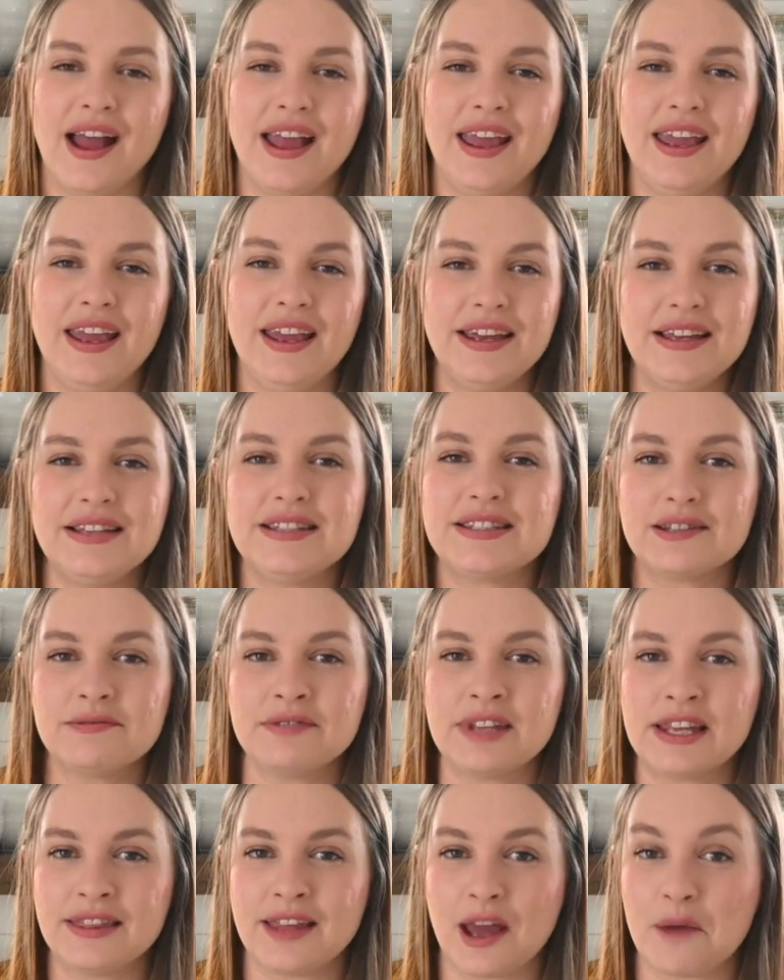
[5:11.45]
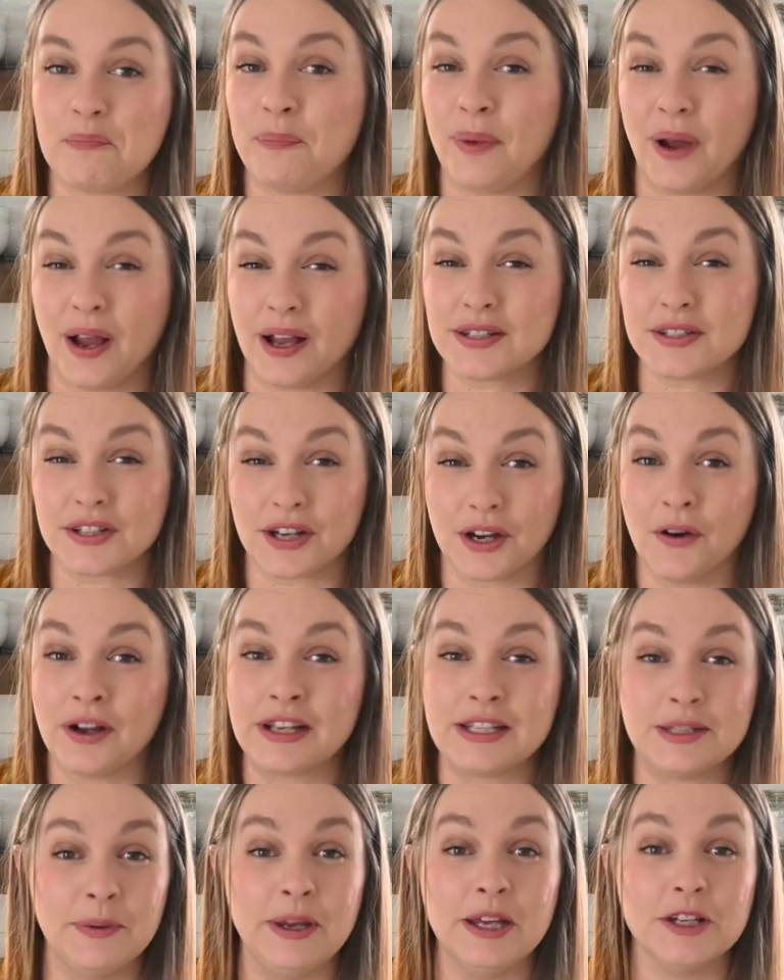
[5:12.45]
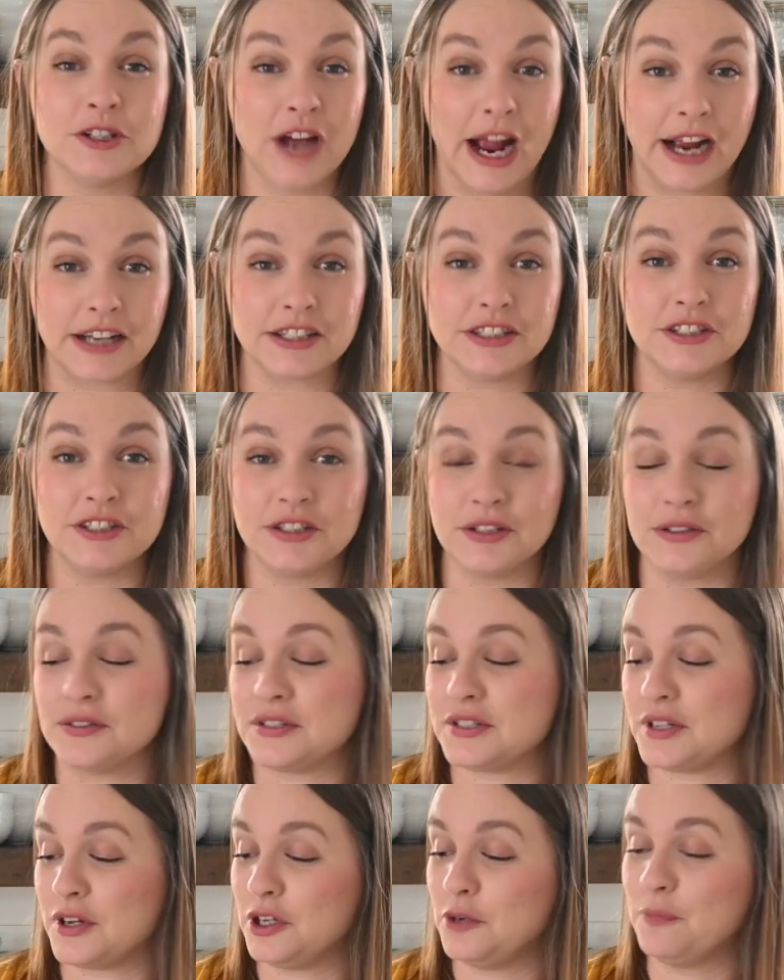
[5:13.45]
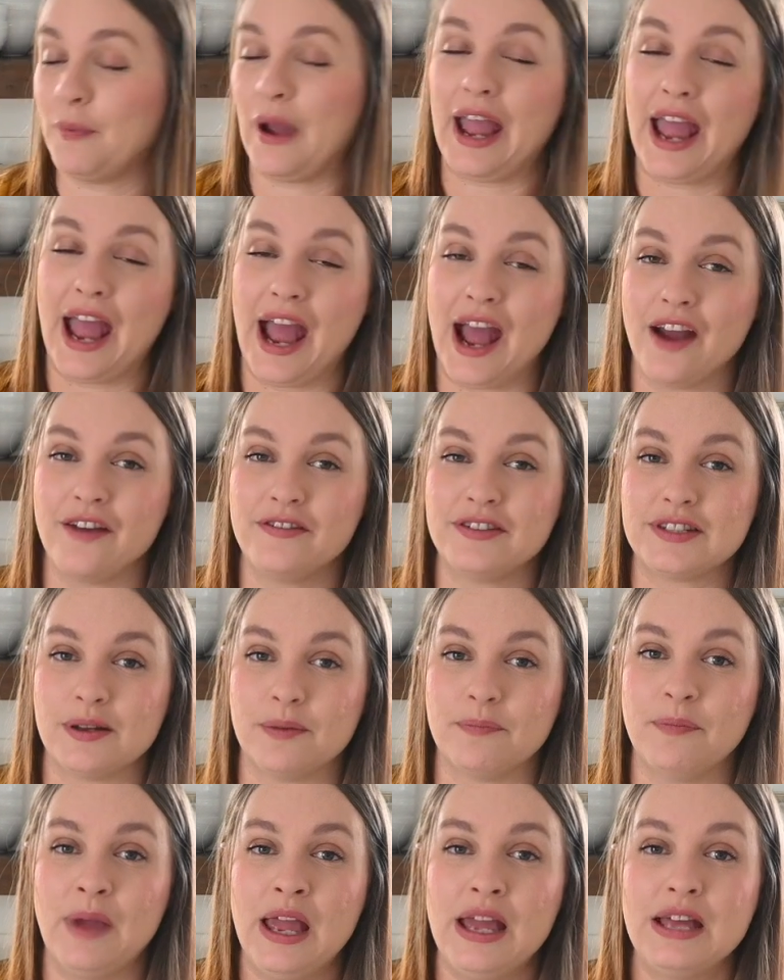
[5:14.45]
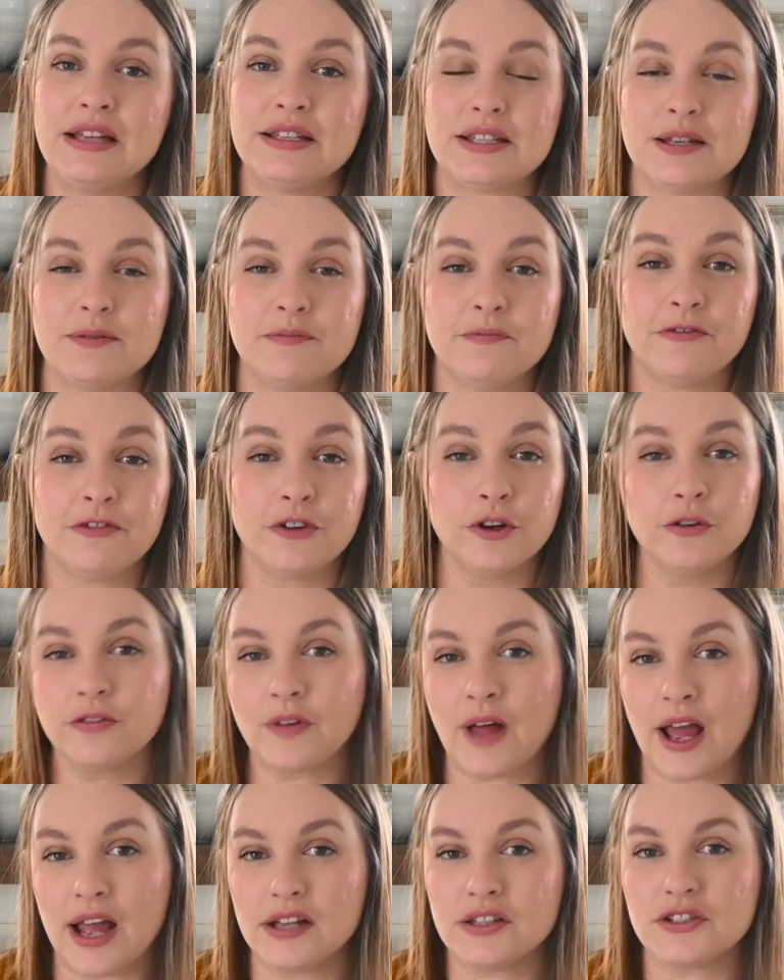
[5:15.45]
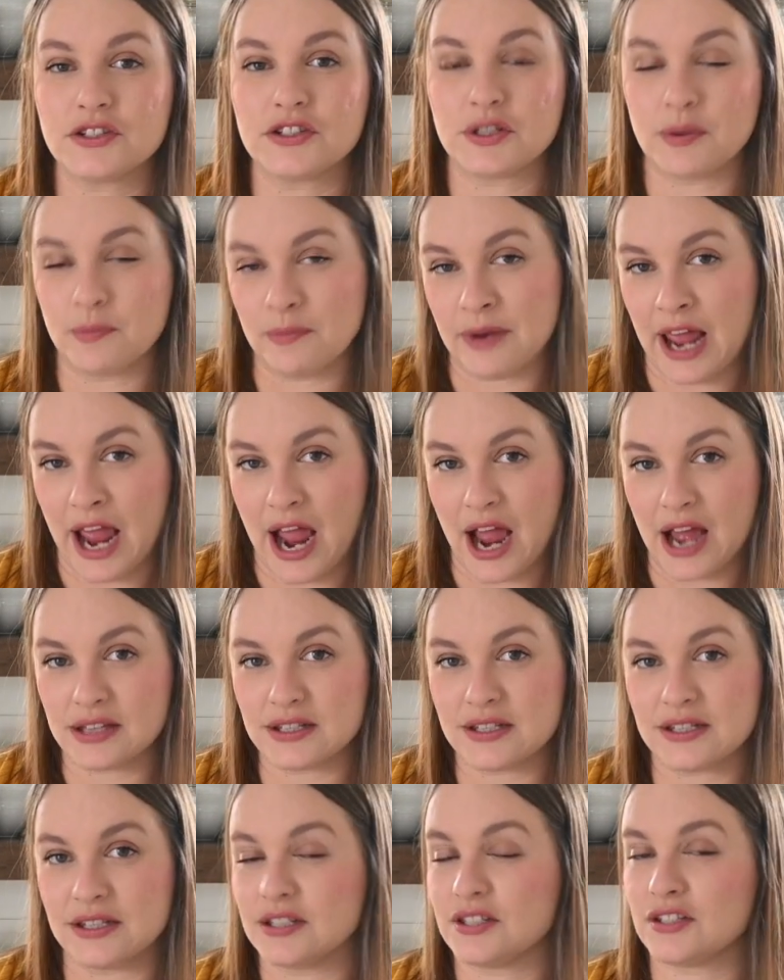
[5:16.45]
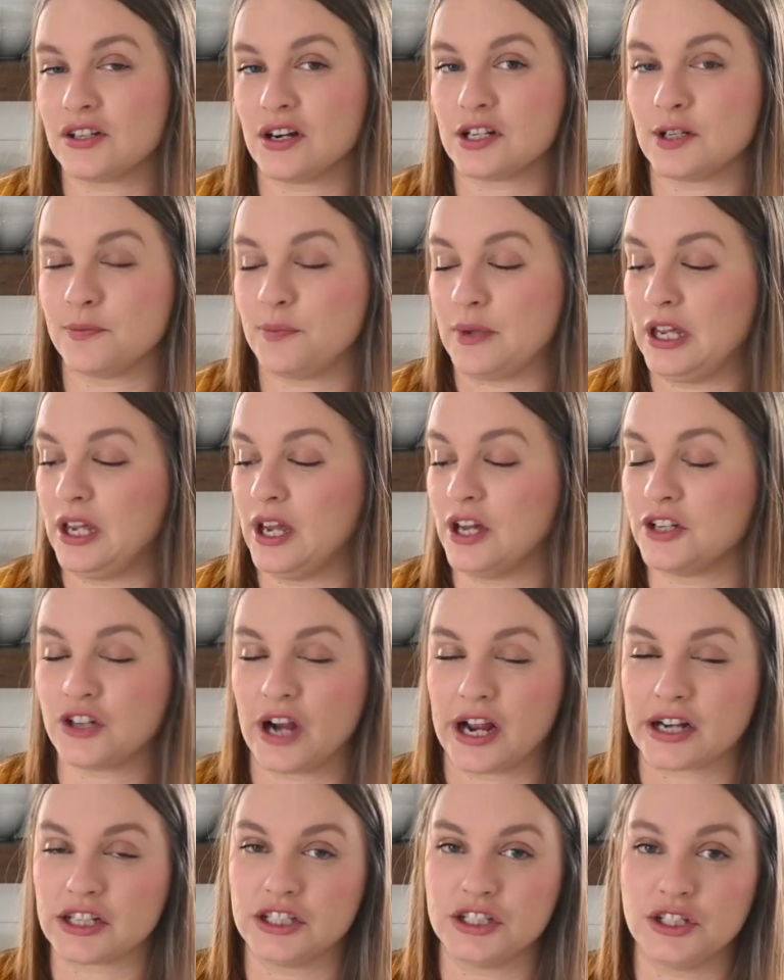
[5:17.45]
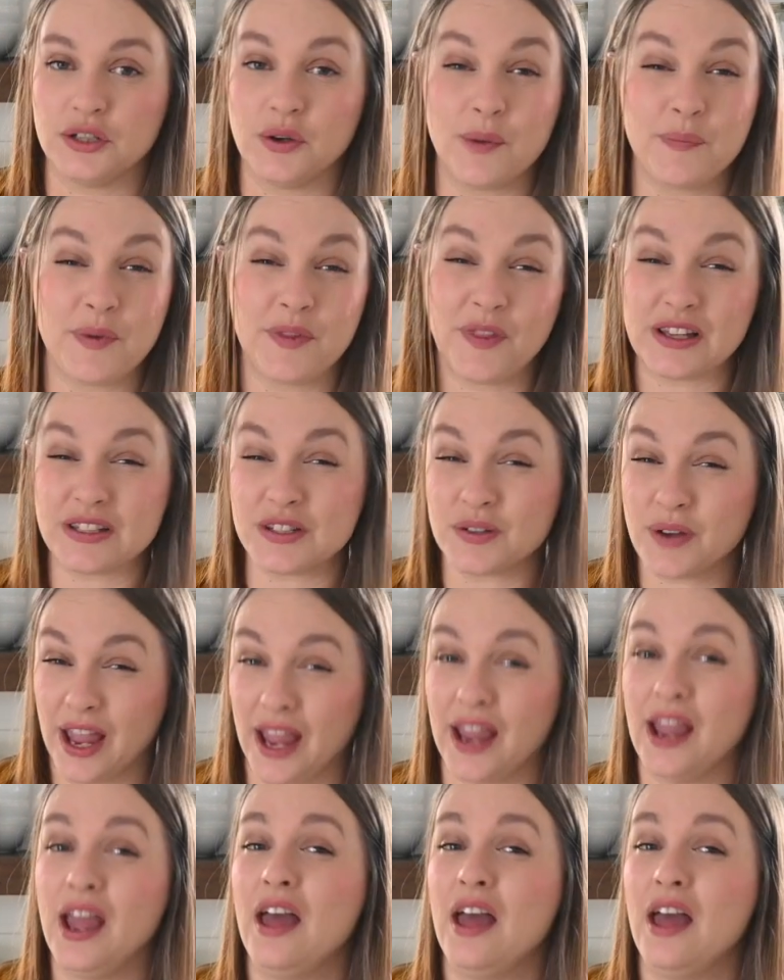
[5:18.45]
It is something that bugs are going to be attracted to. So you might have some fruit flies or some gnats that start to be attracted to it, but that's okay.